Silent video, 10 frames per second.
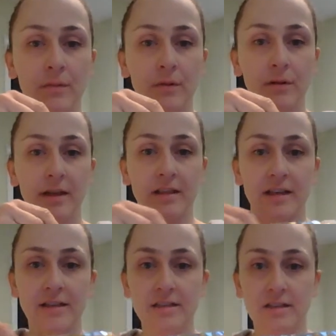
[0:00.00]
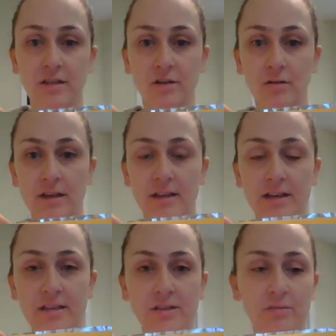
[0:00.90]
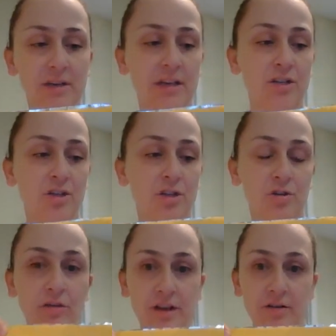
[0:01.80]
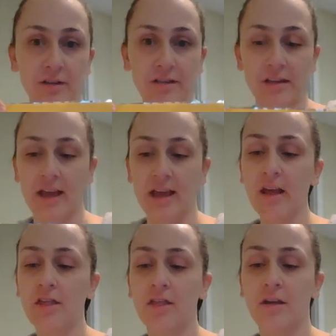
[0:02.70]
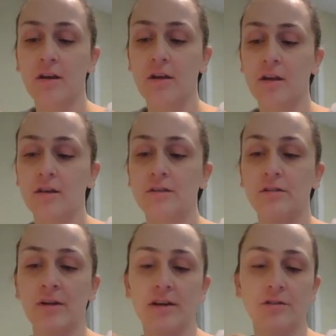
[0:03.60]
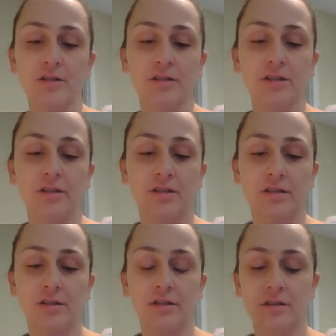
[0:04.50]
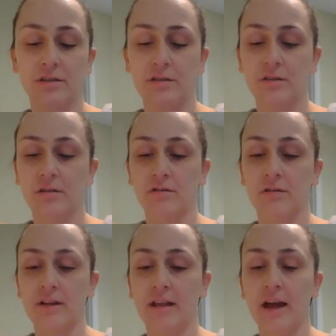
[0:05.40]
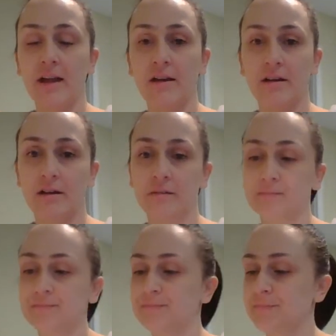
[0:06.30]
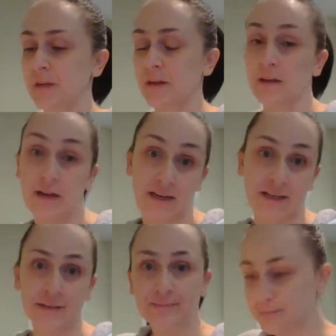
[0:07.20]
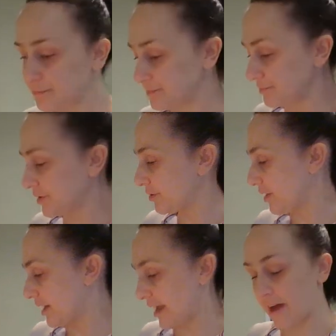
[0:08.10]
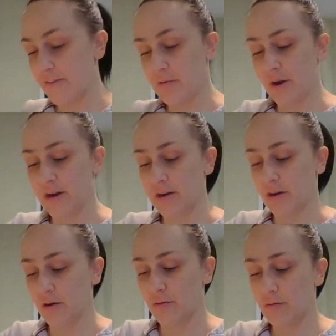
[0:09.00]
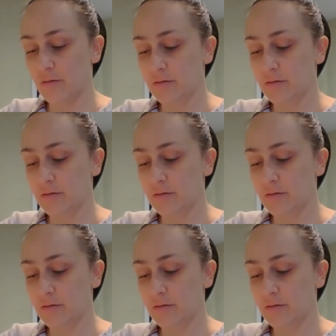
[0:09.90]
Like this, it's going to go like this. So we need two that are this length. So I usually just go like that and cut it so that I have it ready to go.